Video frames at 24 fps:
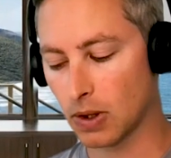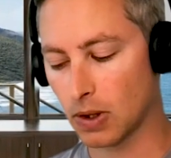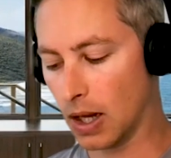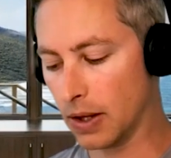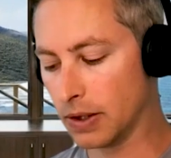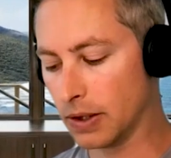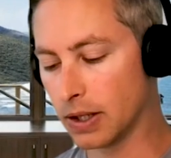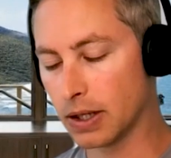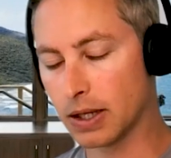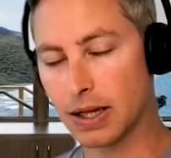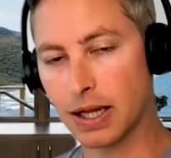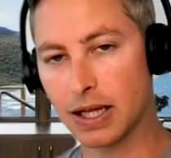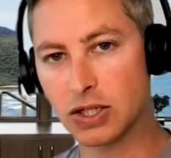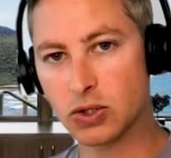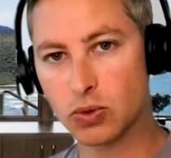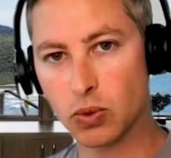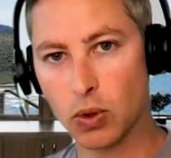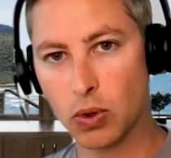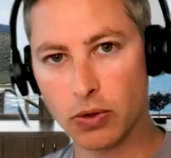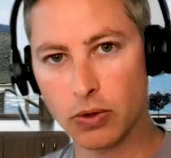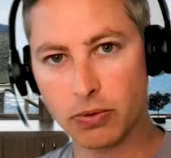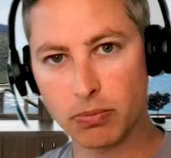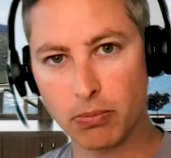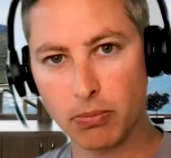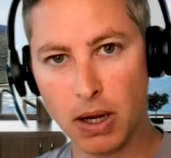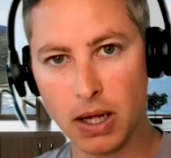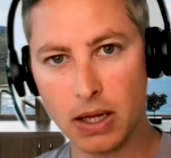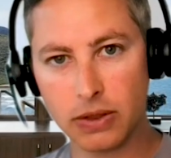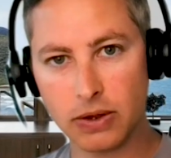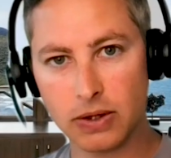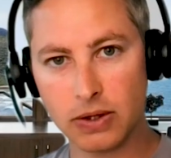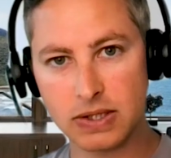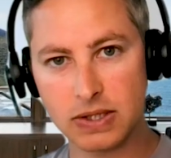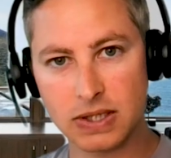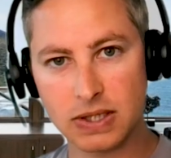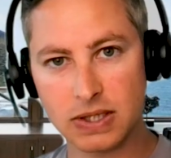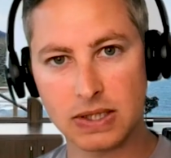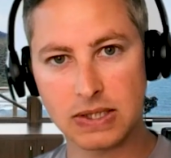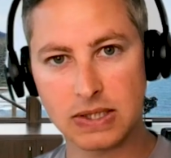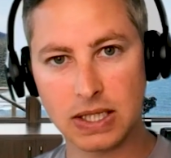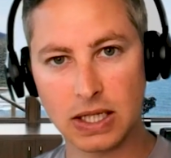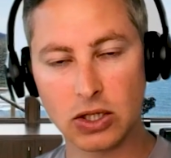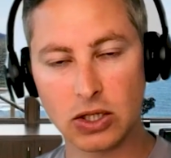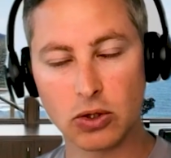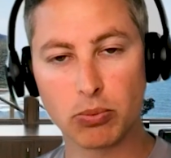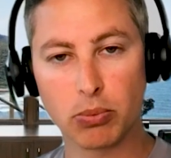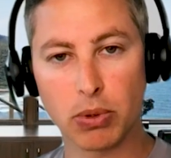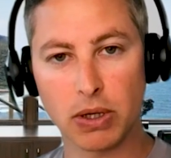And then in that 12th month, it's going to
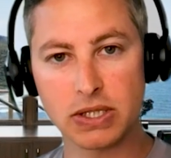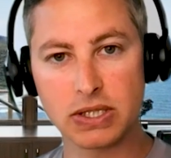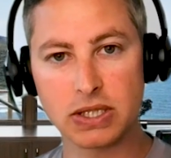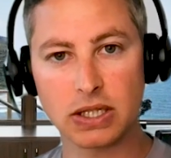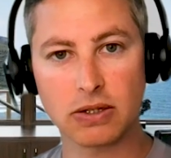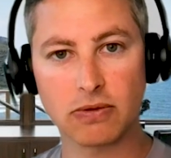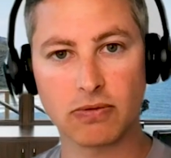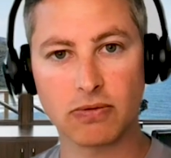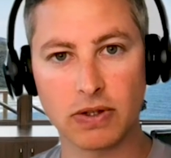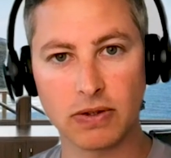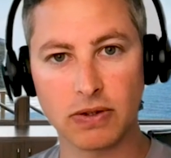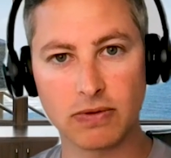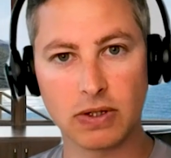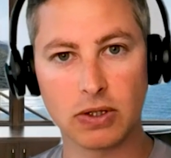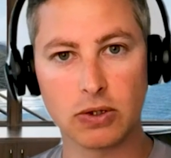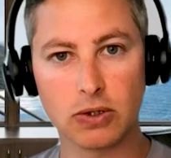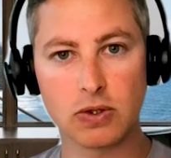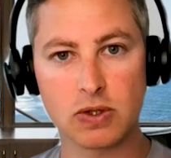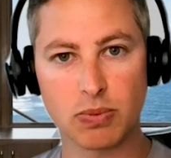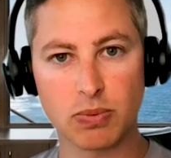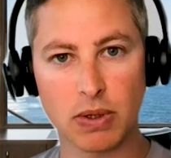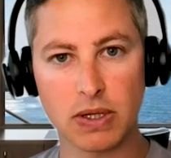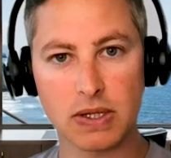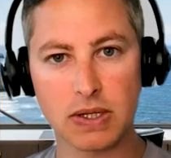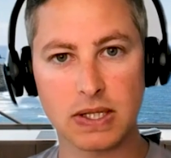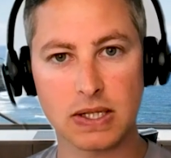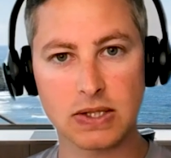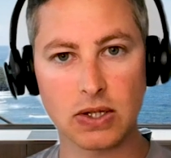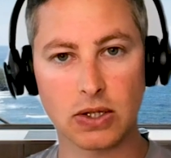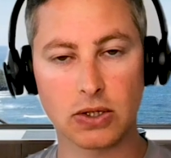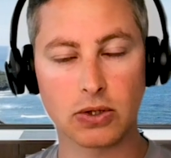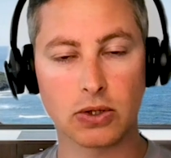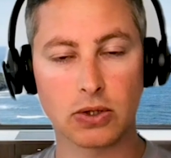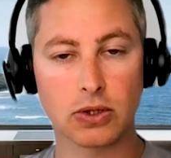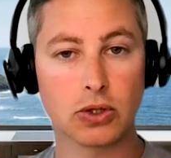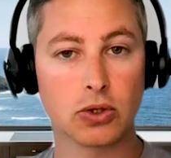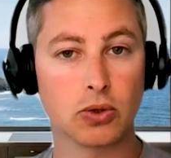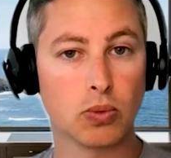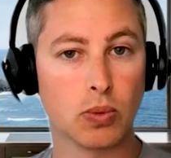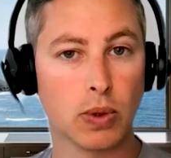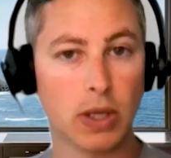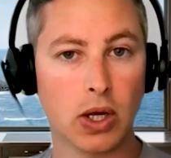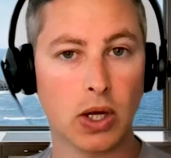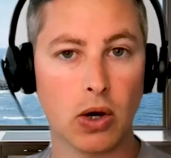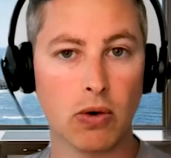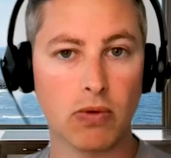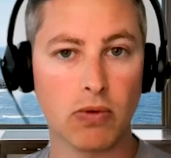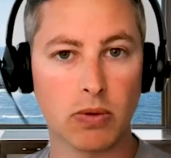say you budgeted 50, you spent 600, you
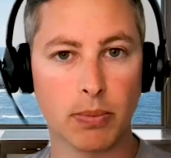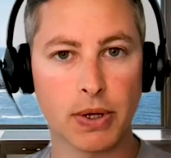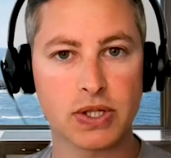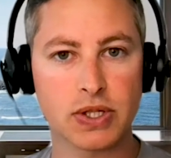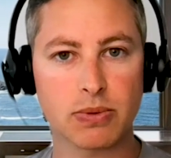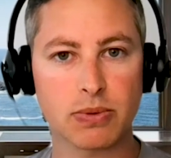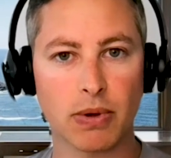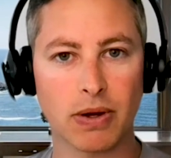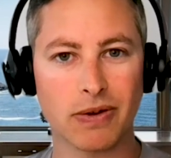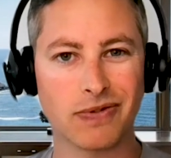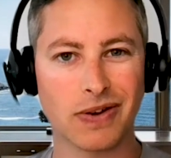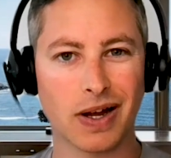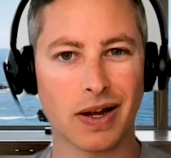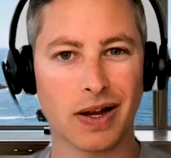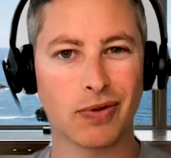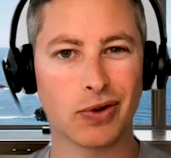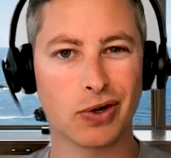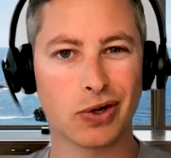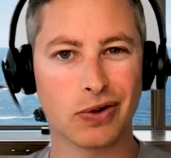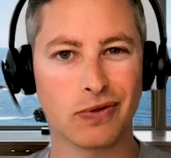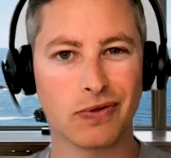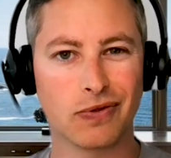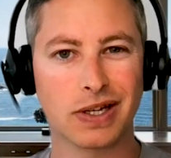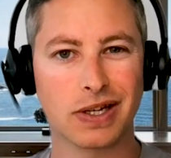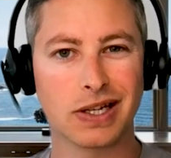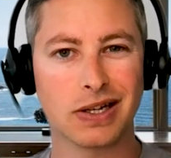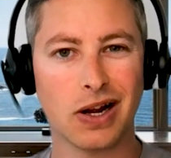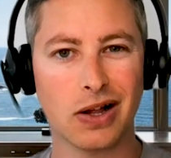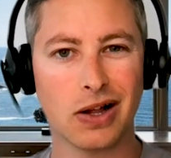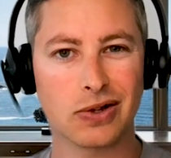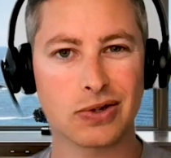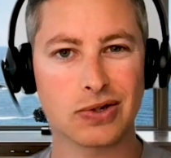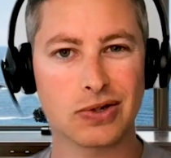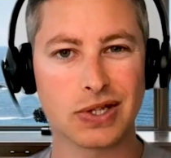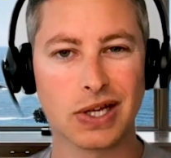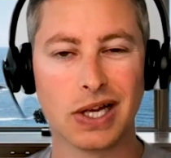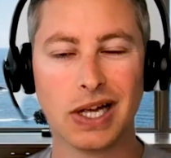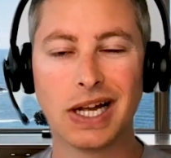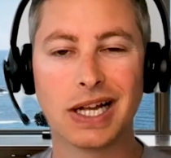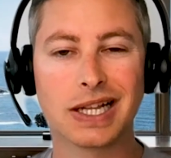went over budget by $550.